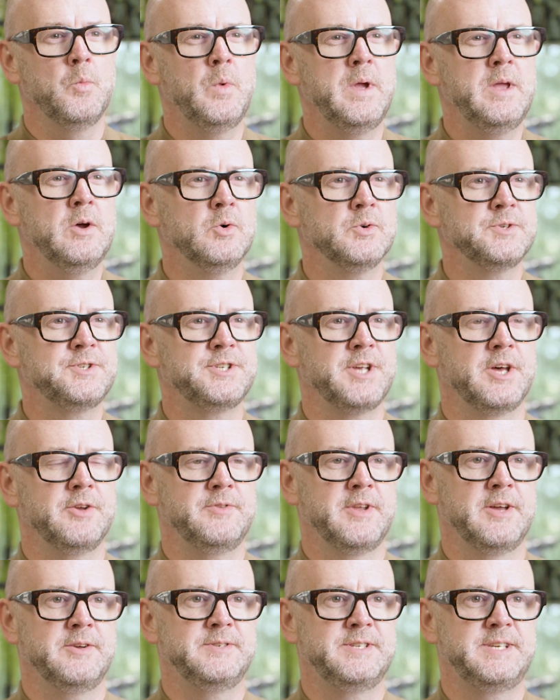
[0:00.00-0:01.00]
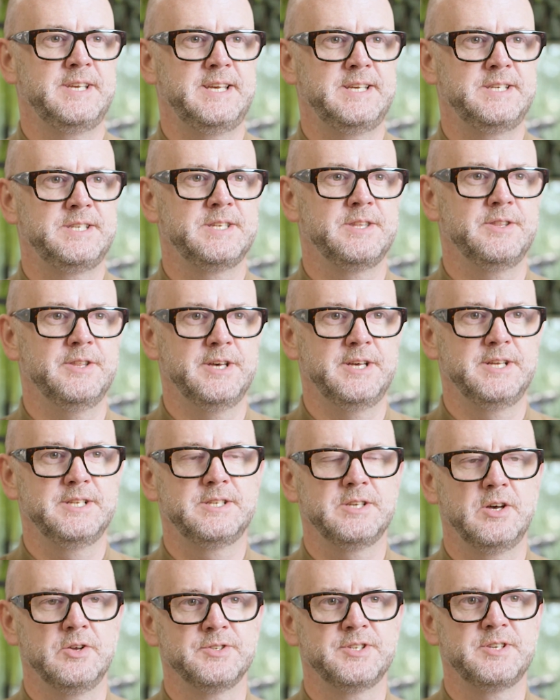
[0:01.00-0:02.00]
We also noticed
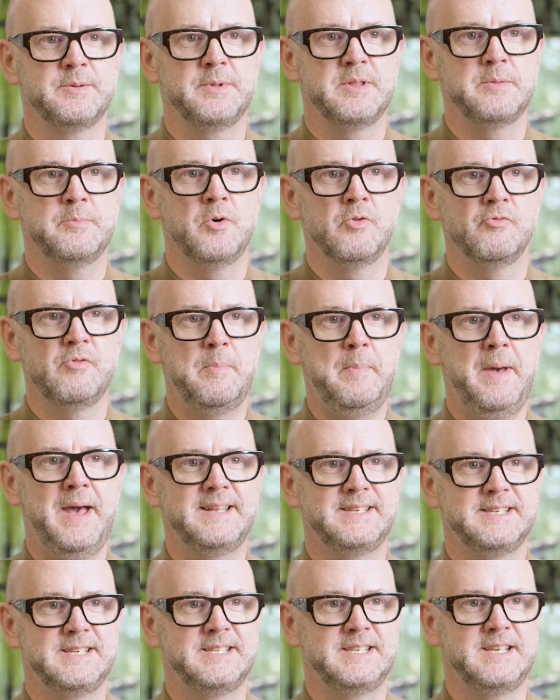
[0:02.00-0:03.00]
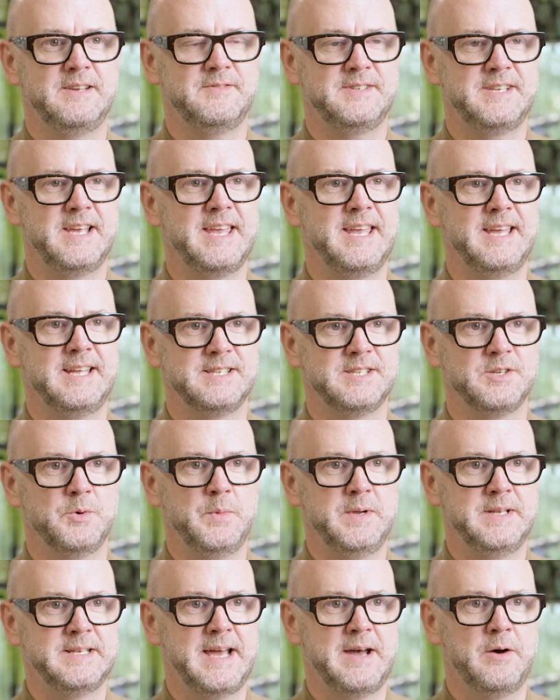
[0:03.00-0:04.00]
that on some of the more repetitive tickets that
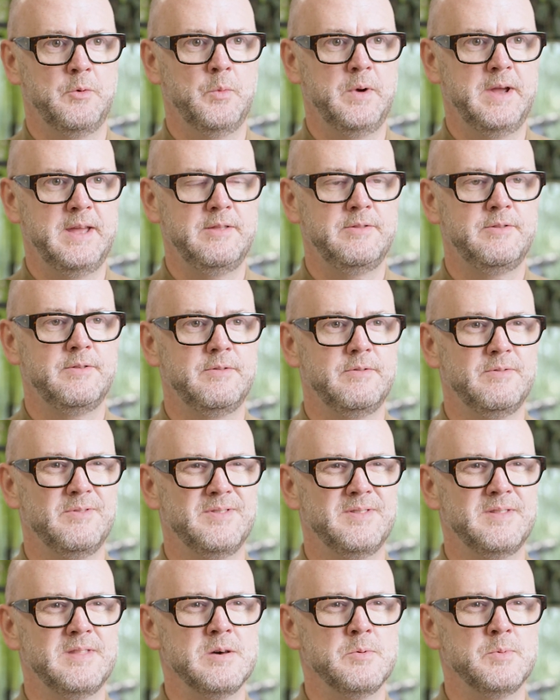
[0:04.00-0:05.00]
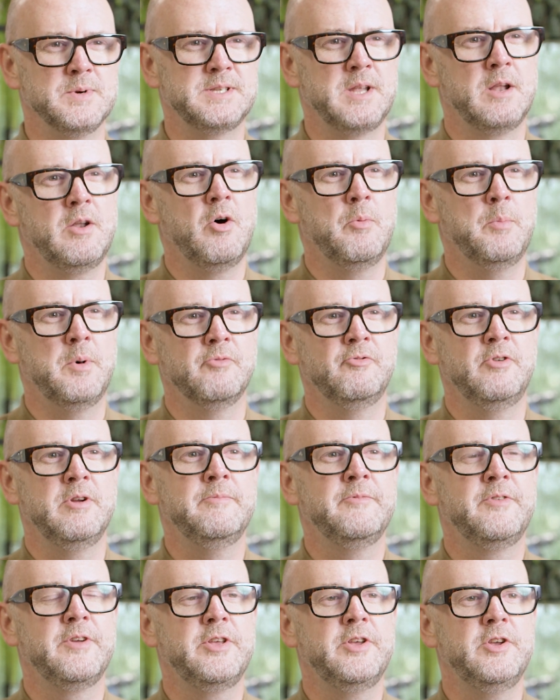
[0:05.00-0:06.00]
we dealt with, there was a lot more
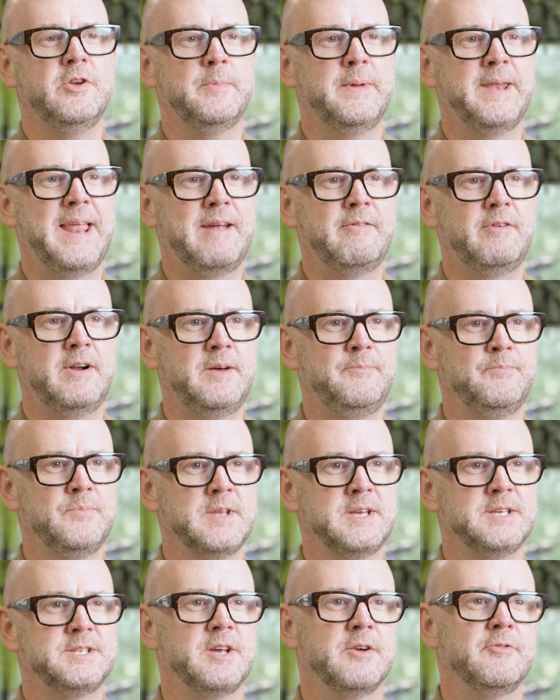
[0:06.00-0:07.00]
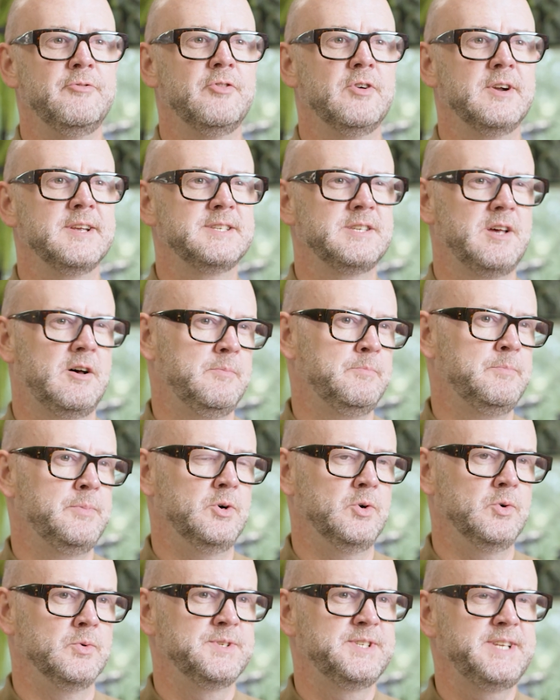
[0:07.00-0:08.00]
room for human error. So for
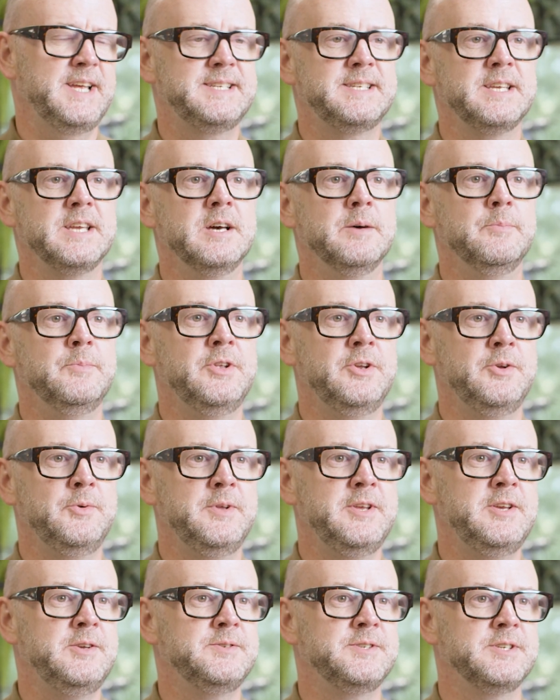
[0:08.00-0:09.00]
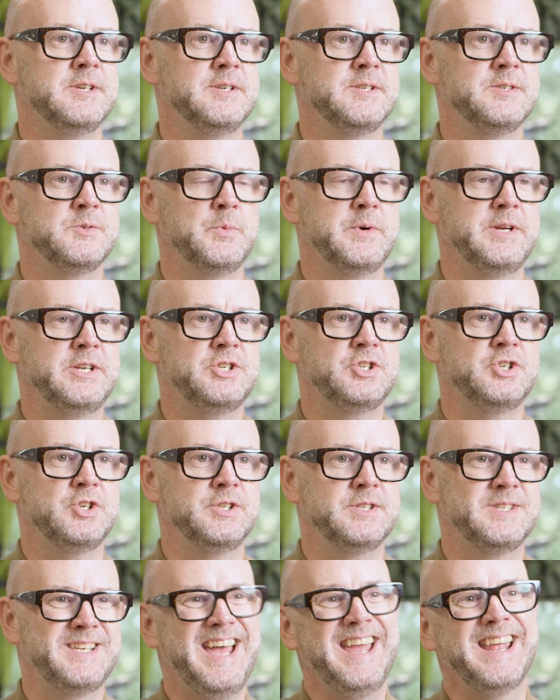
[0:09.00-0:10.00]
example, setting up new users, which
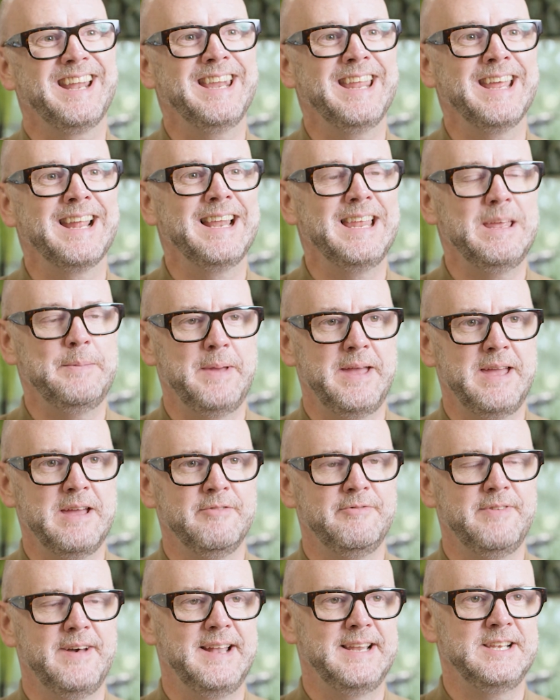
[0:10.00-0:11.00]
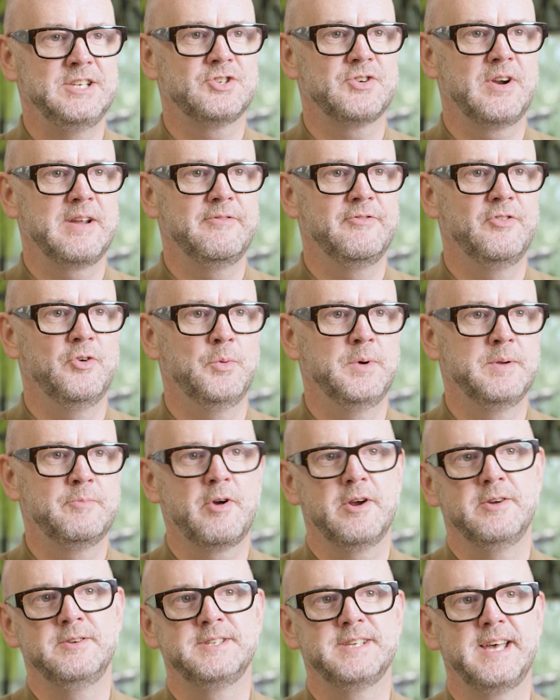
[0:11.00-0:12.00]
should technically be a fairly straightforward
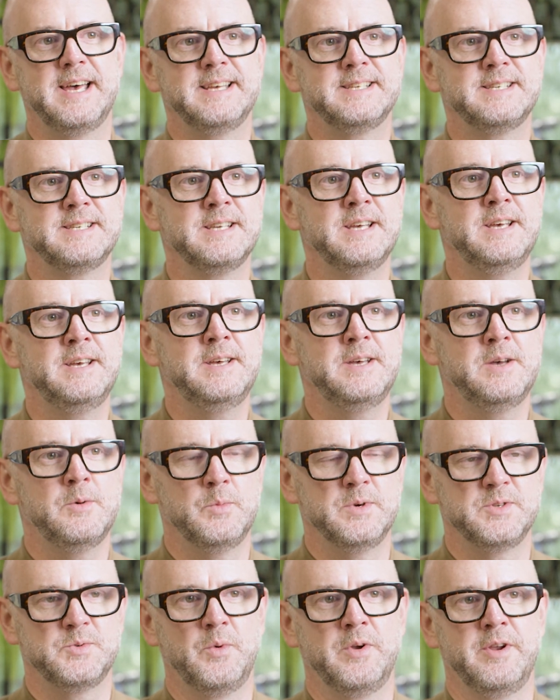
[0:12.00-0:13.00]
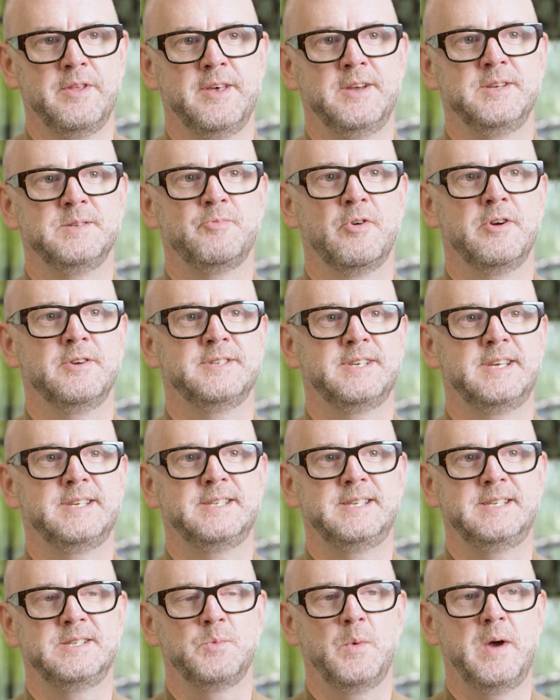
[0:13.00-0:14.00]
process, was one of those
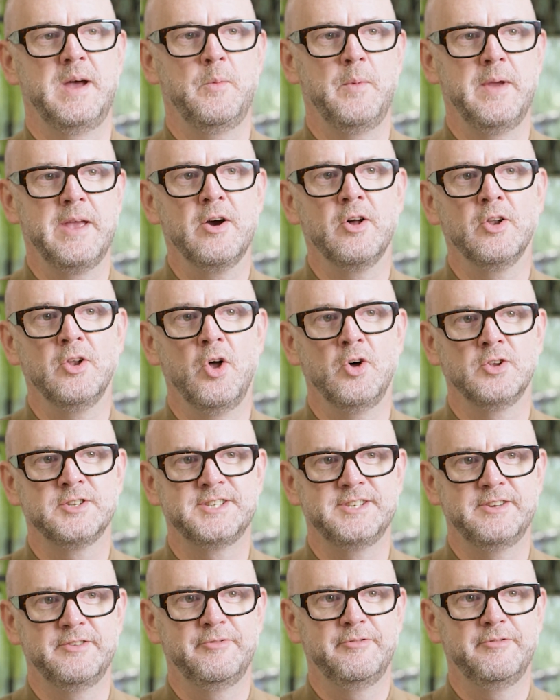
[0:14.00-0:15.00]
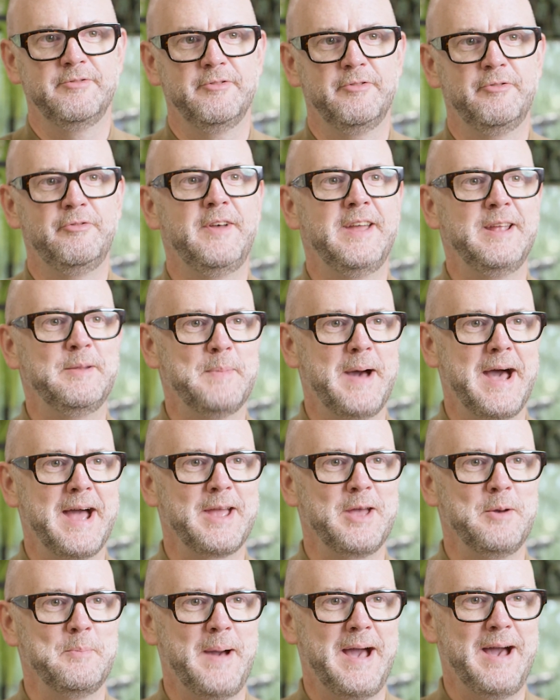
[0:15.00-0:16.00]
processes where we got lots of
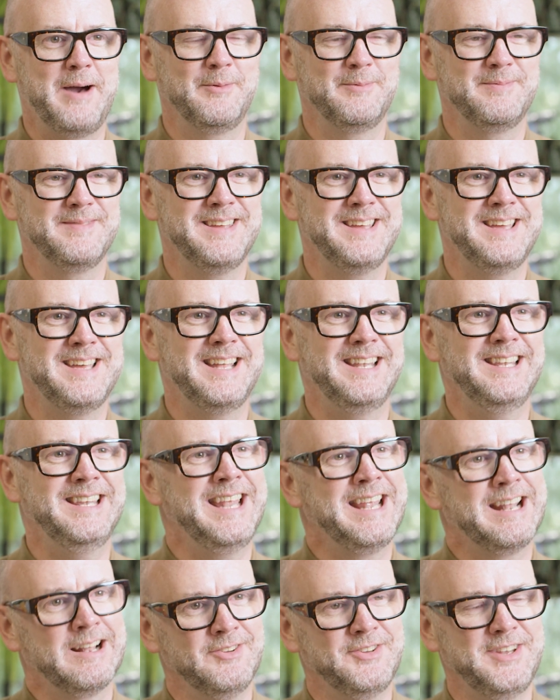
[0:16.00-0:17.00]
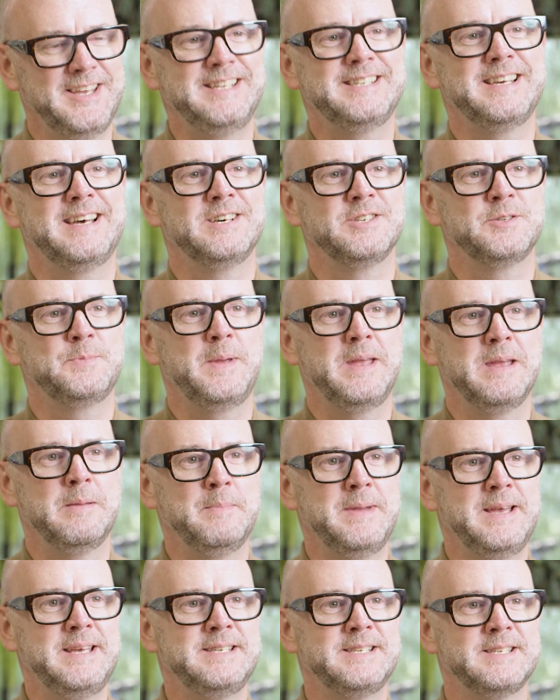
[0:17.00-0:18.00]
feedback about little details being
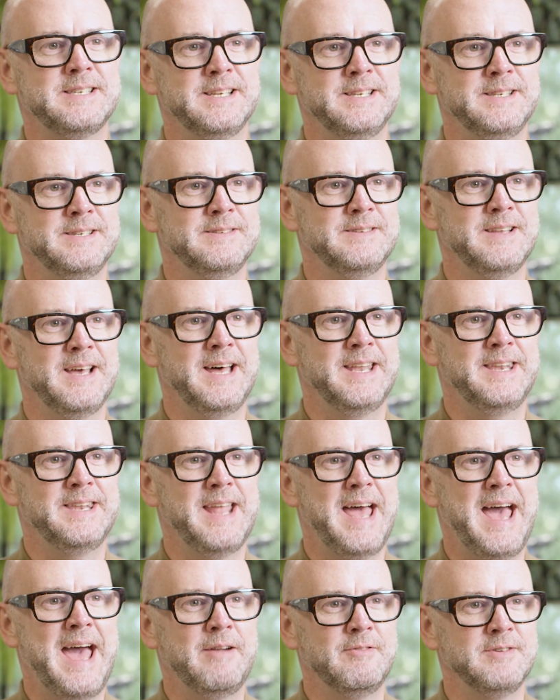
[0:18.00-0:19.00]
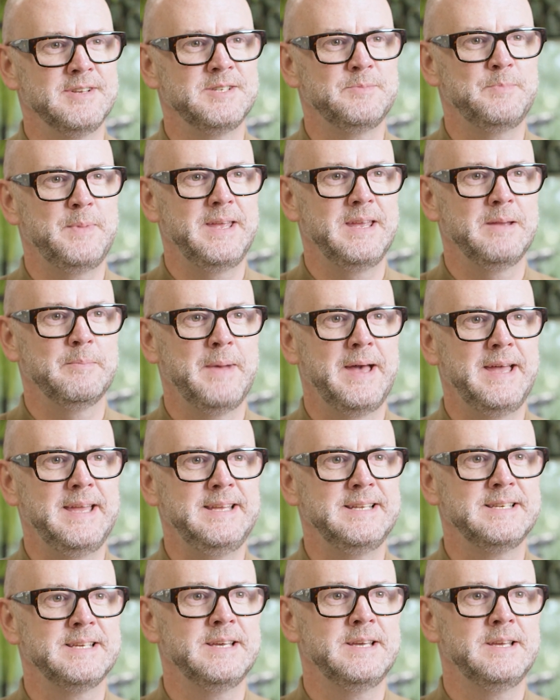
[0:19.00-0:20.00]
missed and errors being
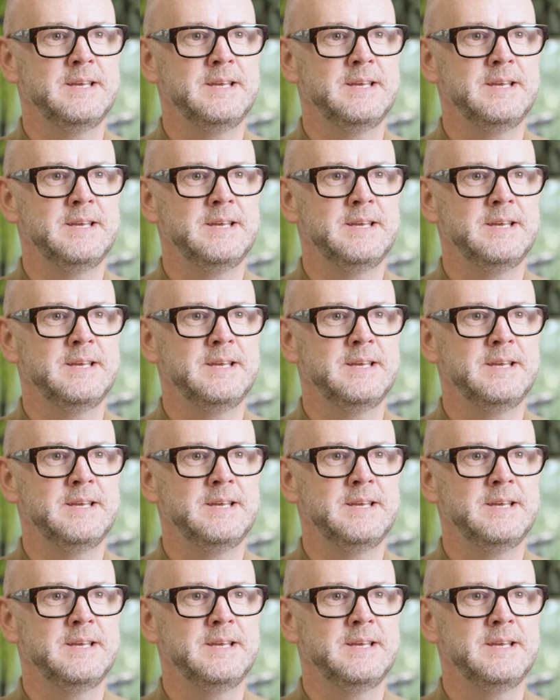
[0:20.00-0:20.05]
made.